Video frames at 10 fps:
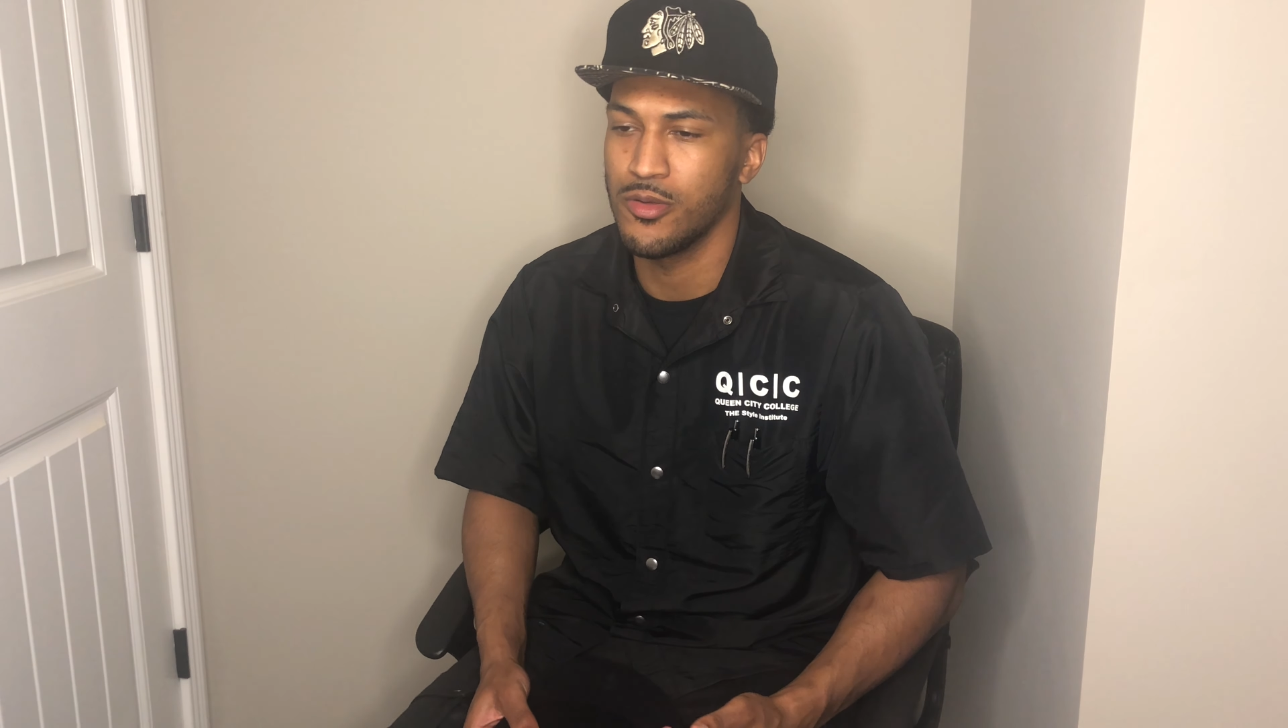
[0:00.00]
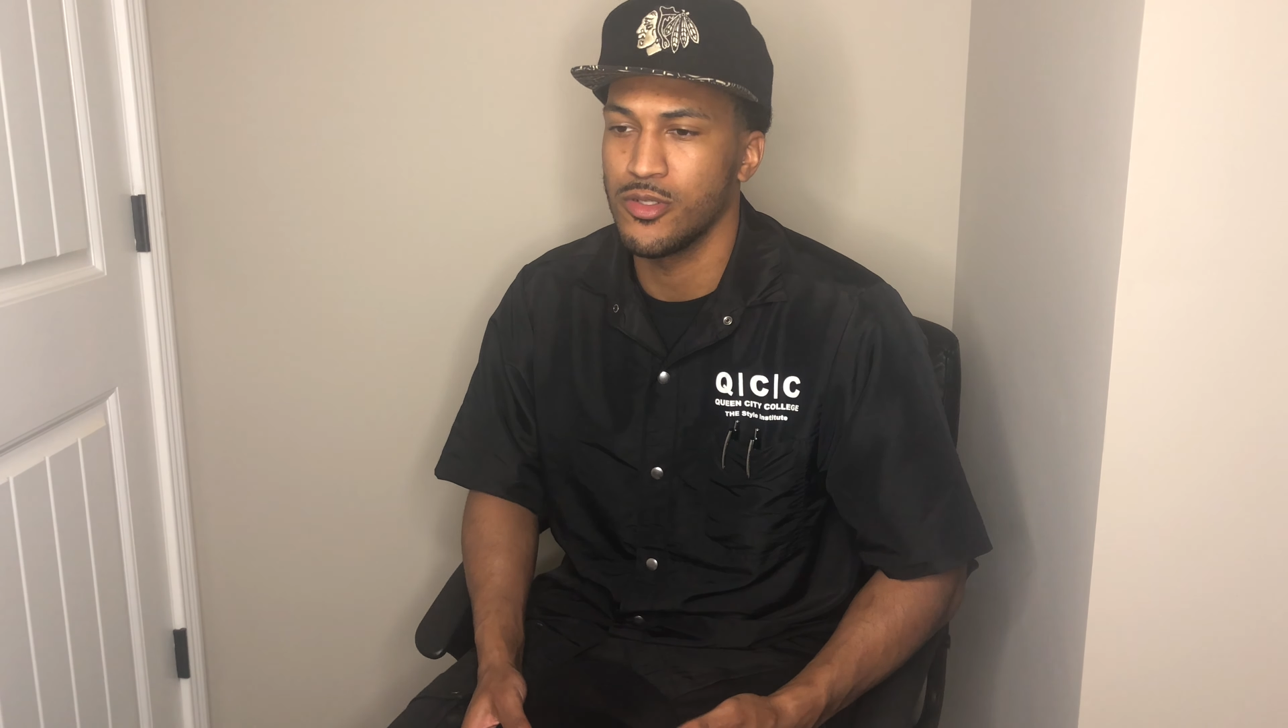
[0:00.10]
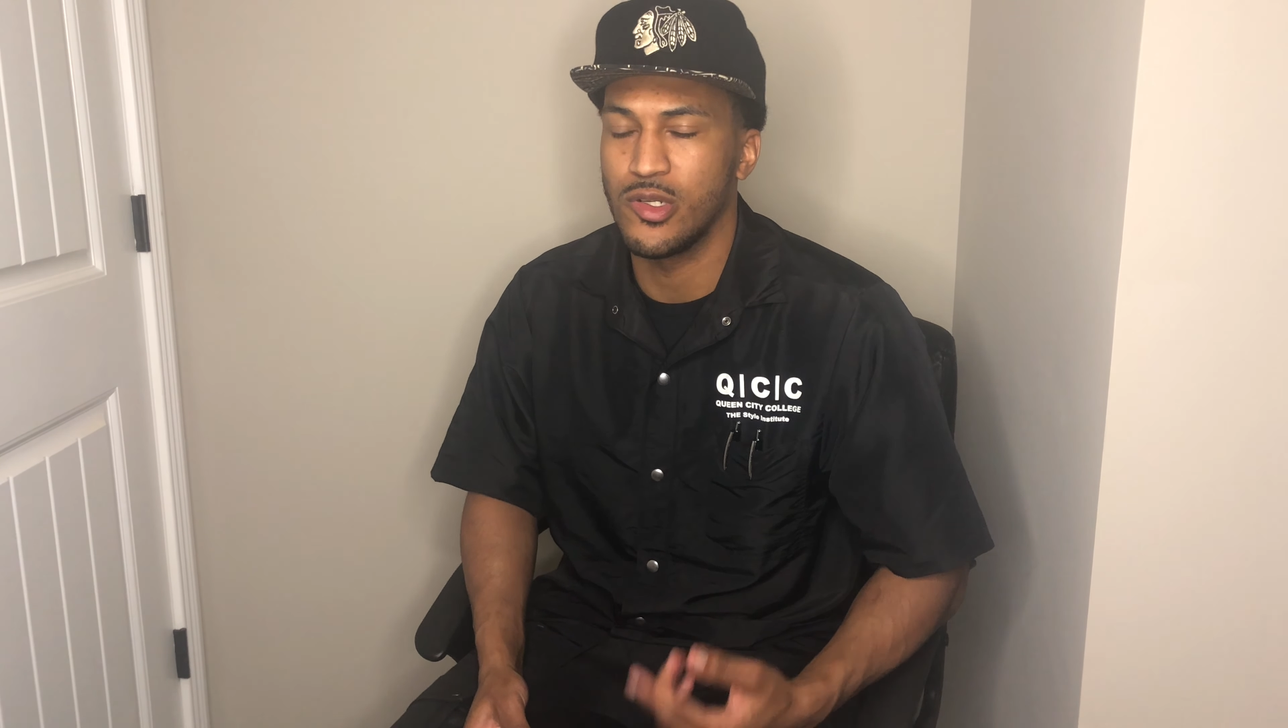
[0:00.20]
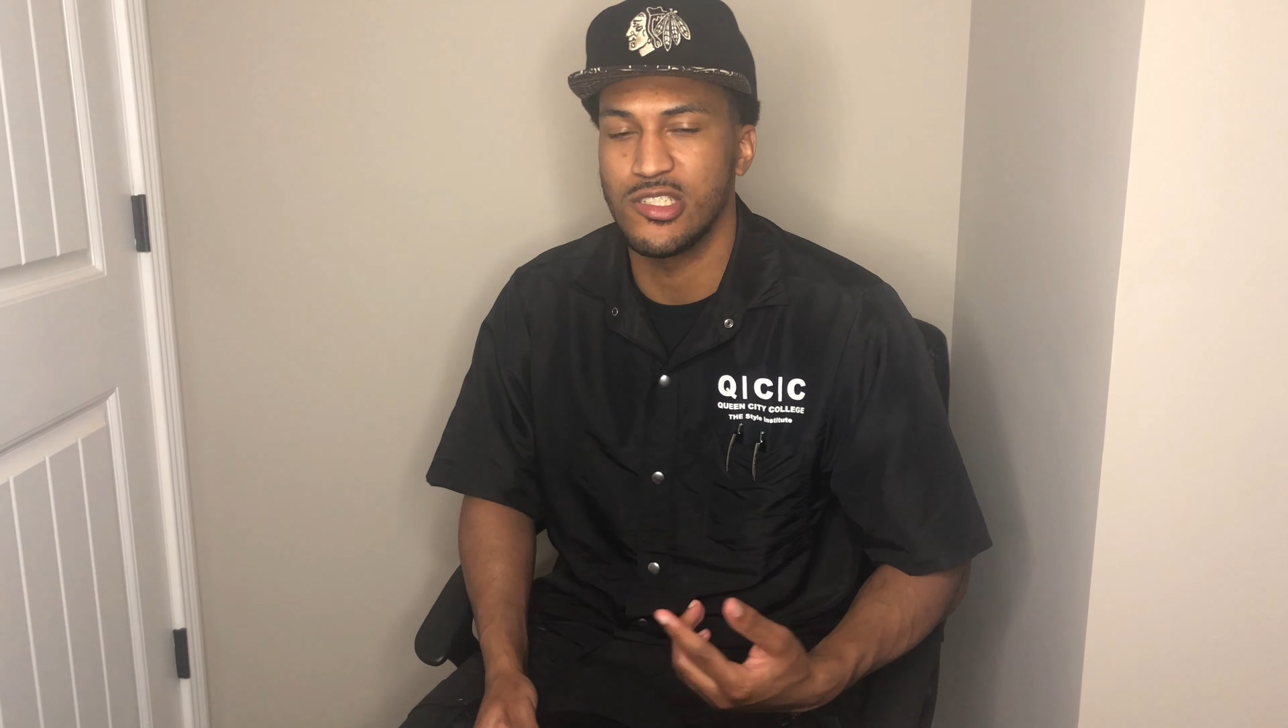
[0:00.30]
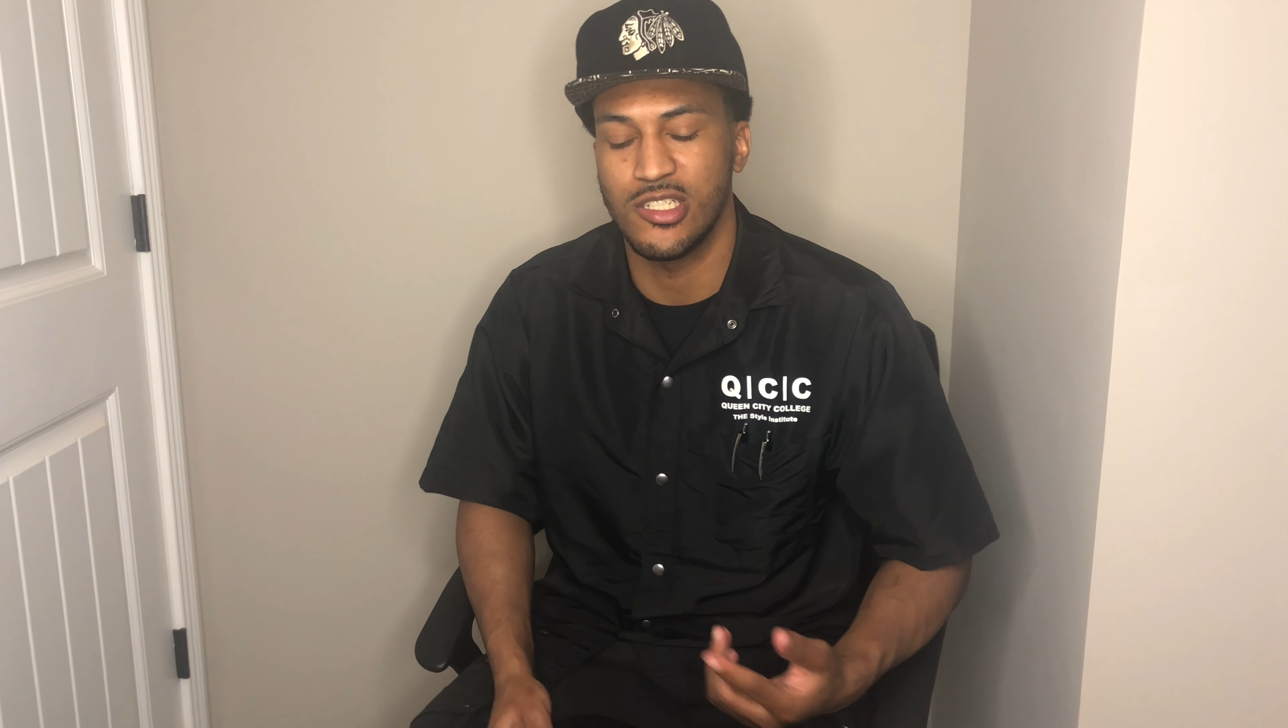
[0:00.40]

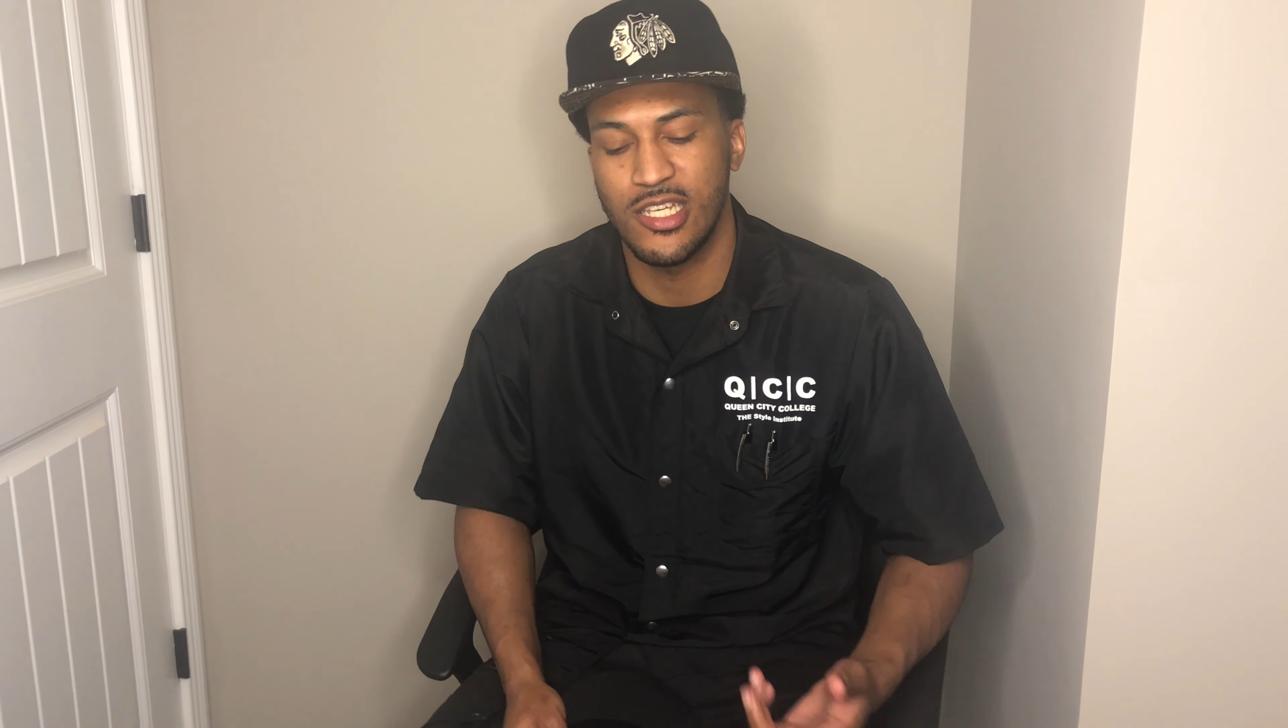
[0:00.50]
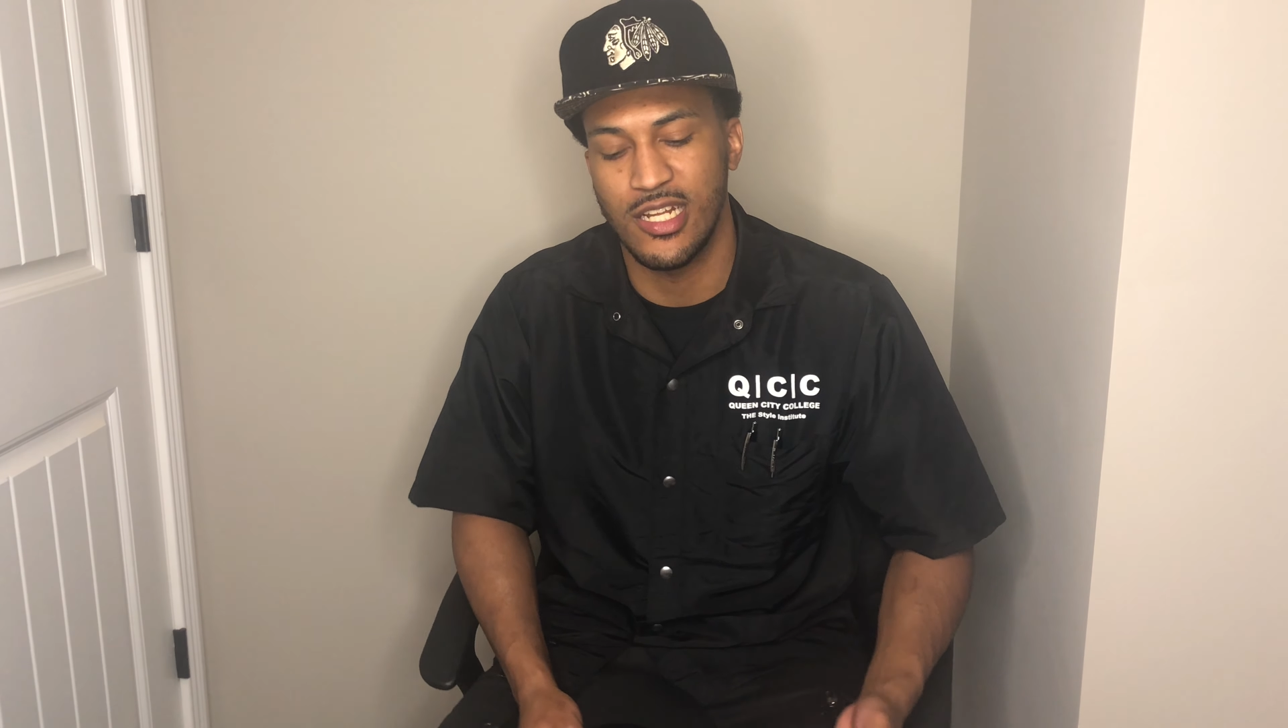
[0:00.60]
do is the kit